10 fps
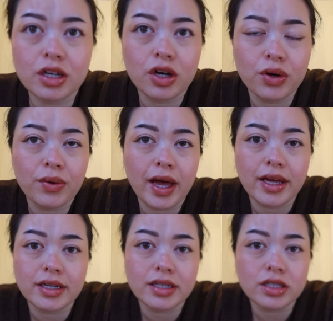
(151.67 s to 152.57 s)
go
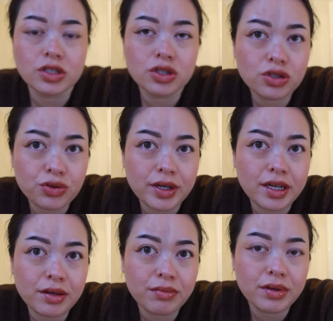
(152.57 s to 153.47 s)
and
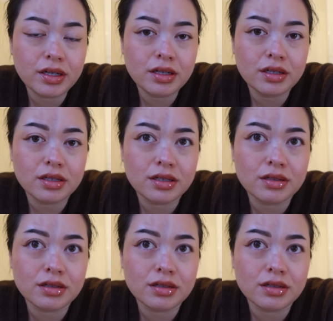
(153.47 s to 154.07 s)
stream.